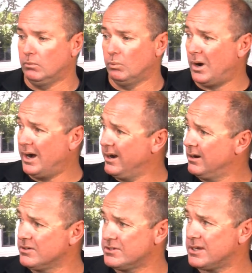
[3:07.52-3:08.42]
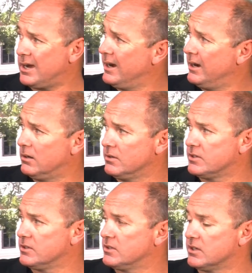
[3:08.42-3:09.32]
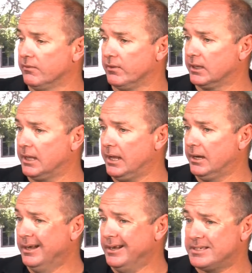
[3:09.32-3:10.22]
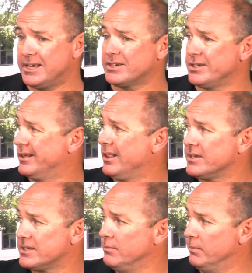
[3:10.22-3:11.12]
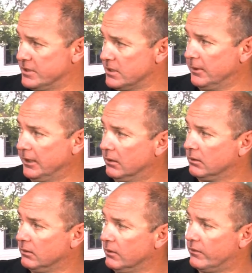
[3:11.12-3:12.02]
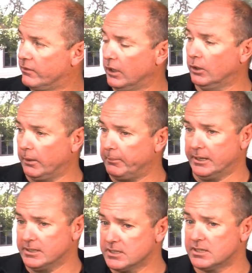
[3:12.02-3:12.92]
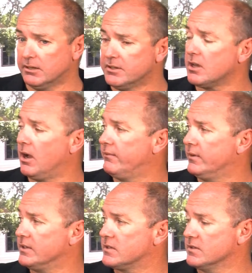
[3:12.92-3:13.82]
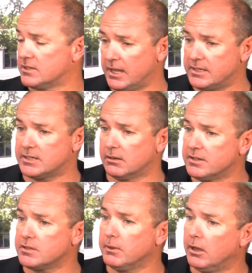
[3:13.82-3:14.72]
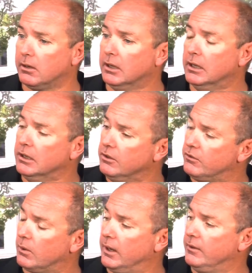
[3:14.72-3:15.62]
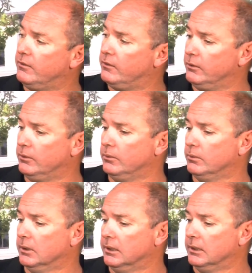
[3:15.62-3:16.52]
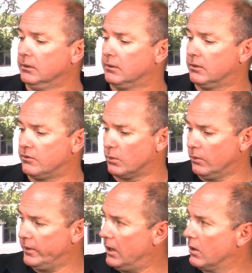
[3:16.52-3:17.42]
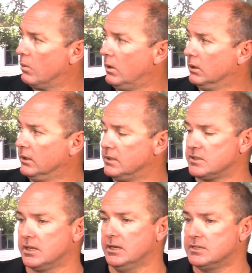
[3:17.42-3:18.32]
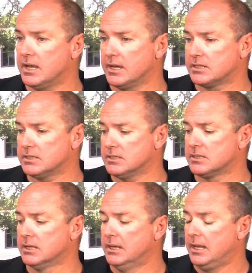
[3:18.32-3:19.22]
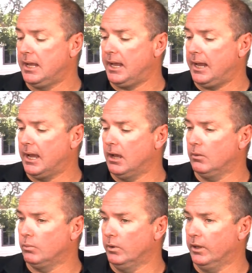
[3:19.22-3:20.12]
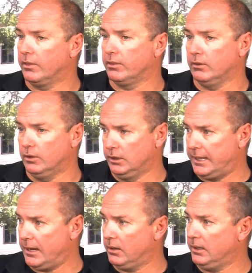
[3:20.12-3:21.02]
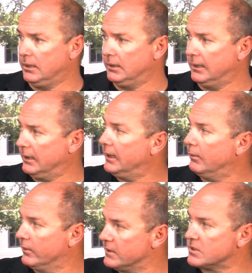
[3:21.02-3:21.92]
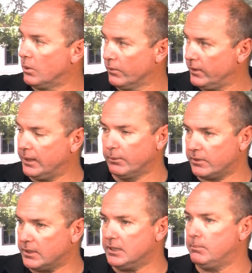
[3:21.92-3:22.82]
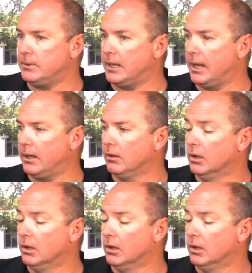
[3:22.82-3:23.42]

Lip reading: wires, tires, stuff like that, it's actually a Class A misdemeanor. Mm-hmm. So, I mean, it's a serious offense. The state's serious about trying to control the air quality in the state of Texas. And with Hood County getting hit with this whole thing with the EPA,